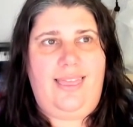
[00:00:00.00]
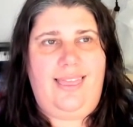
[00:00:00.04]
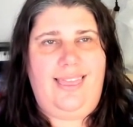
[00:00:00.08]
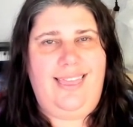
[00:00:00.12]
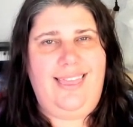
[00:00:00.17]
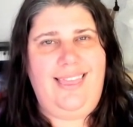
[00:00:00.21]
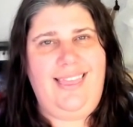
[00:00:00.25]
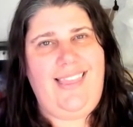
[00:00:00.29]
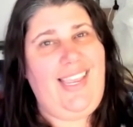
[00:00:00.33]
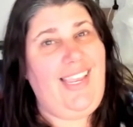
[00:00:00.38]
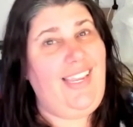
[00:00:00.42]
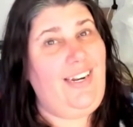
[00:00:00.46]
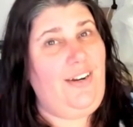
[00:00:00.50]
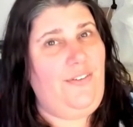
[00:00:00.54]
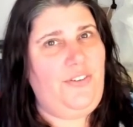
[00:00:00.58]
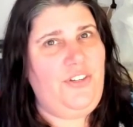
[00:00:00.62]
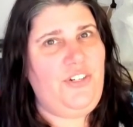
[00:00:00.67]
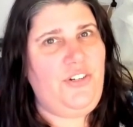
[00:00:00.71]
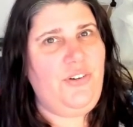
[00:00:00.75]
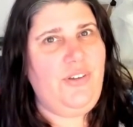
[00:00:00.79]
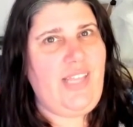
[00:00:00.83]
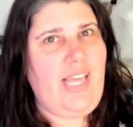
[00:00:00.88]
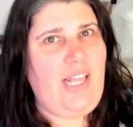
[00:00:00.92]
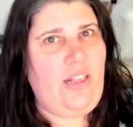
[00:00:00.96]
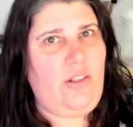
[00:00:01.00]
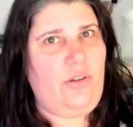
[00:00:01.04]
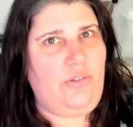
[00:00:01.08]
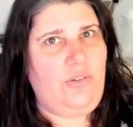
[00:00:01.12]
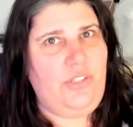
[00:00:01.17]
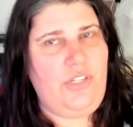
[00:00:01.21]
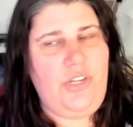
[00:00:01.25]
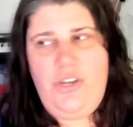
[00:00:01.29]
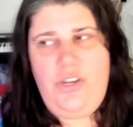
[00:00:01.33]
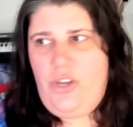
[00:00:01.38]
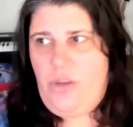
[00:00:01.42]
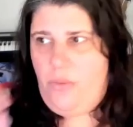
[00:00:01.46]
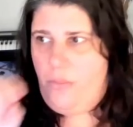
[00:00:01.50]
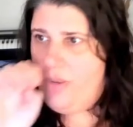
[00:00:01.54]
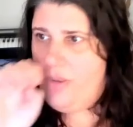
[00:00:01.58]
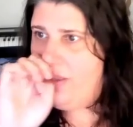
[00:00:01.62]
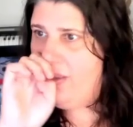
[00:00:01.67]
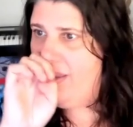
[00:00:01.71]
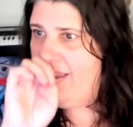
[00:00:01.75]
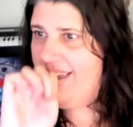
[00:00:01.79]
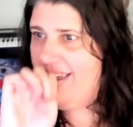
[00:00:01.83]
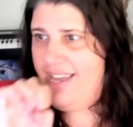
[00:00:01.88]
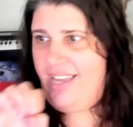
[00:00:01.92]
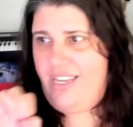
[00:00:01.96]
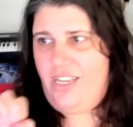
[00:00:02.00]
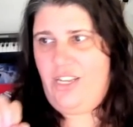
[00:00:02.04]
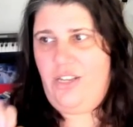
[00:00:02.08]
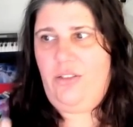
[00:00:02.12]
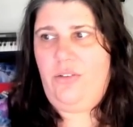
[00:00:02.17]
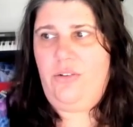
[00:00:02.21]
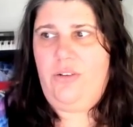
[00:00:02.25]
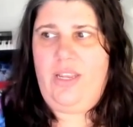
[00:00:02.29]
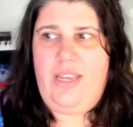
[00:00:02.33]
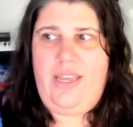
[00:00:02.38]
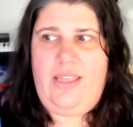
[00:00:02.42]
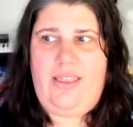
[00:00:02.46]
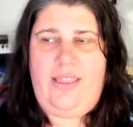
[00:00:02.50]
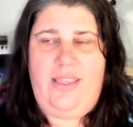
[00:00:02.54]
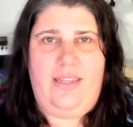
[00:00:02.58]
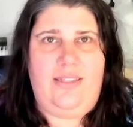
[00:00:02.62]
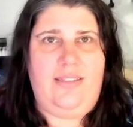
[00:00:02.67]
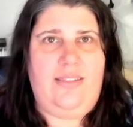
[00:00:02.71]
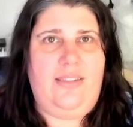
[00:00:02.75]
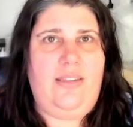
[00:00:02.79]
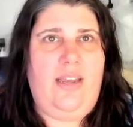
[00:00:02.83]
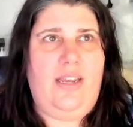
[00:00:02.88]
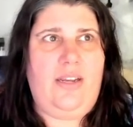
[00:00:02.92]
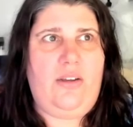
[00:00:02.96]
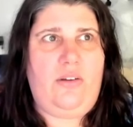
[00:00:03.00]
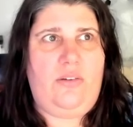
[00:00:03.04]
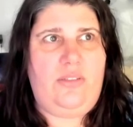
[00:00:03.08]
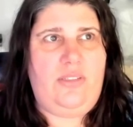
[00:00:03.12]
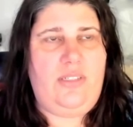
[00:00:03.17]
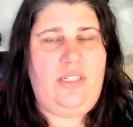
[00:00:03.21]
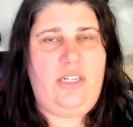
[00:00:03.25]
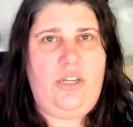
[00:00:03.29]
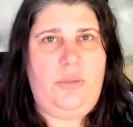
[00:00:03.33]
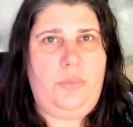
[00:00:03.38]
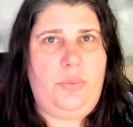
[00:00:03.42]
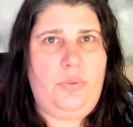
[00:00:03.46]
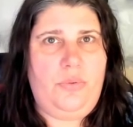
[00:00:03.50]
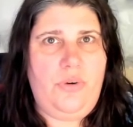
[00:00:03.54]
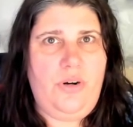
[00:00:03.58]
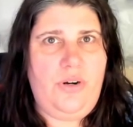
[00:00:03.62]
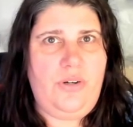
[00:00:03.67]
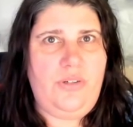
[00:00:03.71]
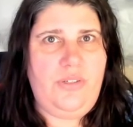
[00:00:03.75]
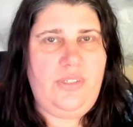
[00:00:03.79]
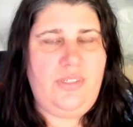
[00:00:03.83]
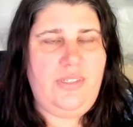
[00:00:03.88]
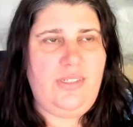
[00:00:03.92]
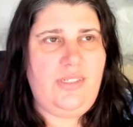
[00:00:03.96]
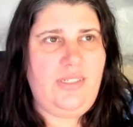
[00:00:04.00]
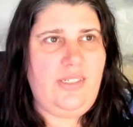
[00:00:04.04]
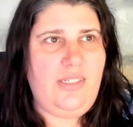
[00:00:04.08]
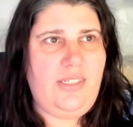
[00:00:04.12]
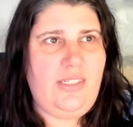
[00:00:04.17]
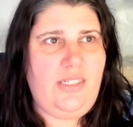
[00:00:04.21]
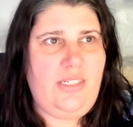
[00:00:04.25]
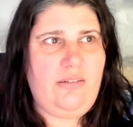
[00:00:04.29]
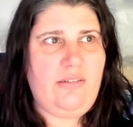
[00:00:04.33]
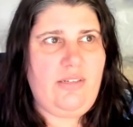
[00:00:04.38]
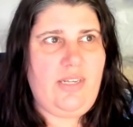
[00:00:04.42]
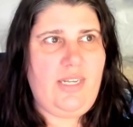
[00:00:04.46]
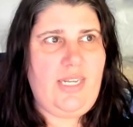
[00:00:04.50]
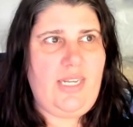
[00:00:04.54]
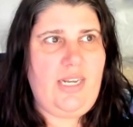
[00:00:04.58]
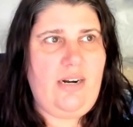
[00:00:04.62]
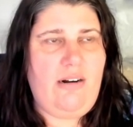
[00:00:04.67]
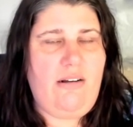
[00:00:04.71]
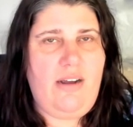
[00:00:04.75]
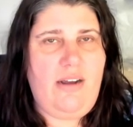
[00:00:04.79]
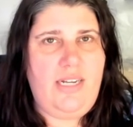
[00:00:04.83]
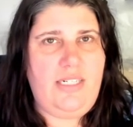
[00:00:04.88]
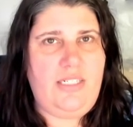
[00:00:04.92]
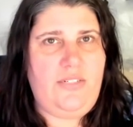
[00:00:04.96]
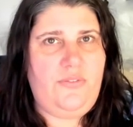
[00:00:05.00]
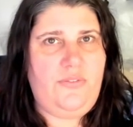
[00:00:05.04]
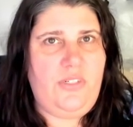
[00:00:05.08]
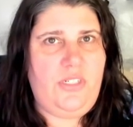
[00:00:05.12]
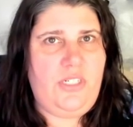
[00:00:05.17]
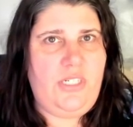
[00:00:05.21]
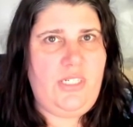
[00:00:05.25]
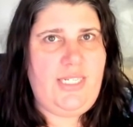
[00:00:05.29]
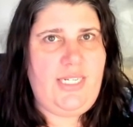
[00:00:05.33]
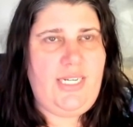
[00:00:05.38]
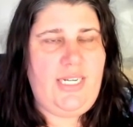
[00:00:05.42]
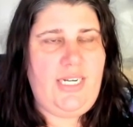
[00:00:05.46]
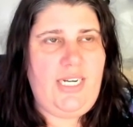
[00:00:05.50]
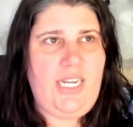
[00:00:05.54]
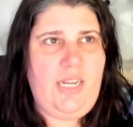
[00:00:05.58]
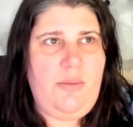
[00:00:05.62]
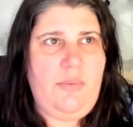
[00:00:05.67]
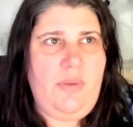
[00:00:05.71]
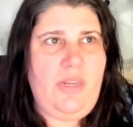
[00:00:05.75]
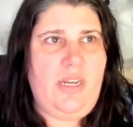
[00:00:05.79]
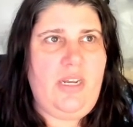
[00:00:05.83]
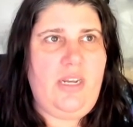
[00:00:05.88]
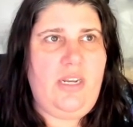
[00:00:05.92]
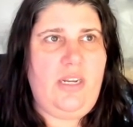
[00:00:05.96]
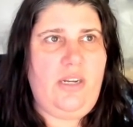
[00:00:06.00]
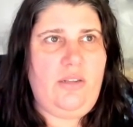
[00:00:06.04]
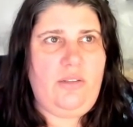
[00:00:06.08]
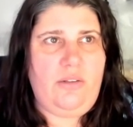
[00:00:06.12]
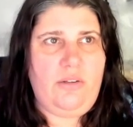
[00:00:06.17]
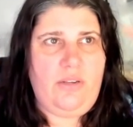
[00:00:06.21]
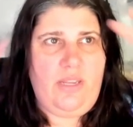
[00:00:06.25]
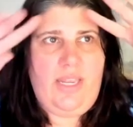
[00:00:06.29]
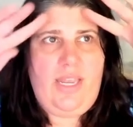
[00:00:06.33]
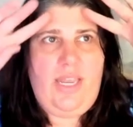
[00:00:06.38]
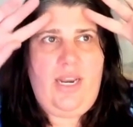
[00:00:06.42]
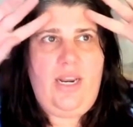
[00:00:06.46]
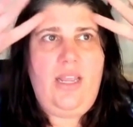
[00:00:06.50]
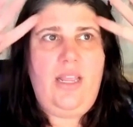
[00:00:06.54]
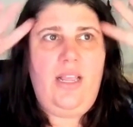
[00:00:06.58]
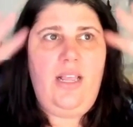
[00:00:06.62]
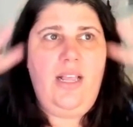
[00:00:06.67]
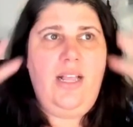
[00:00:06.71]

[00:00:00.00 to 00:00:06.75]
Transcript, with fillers: And if you're doing that long term, you're looking at things like osteoporosis, you're looking at iron deficiency anemia, you're looking at